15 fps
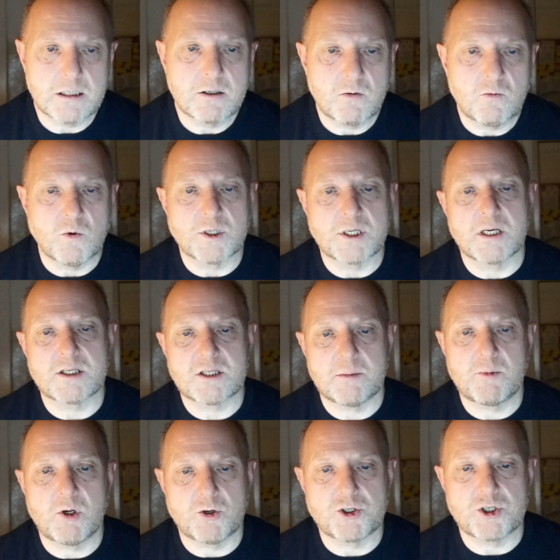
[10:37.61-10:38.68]
what our
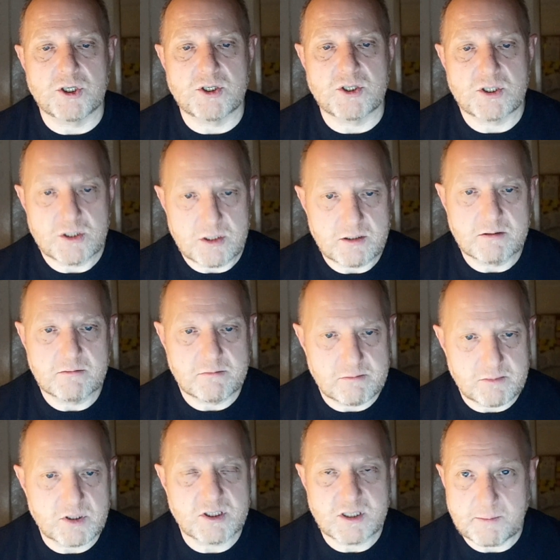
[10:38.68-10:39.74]

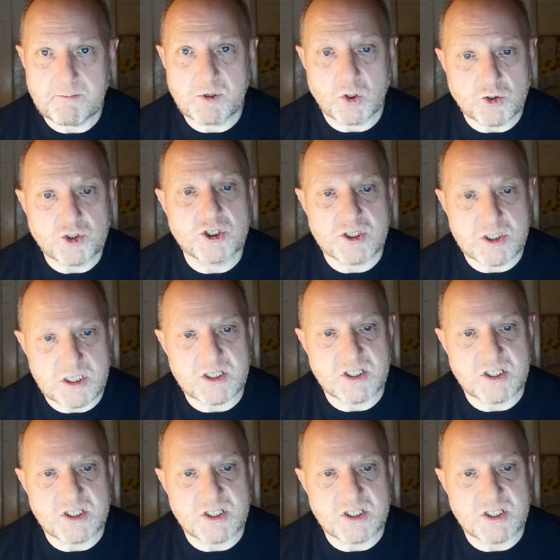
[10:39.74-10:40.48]
subconsciousness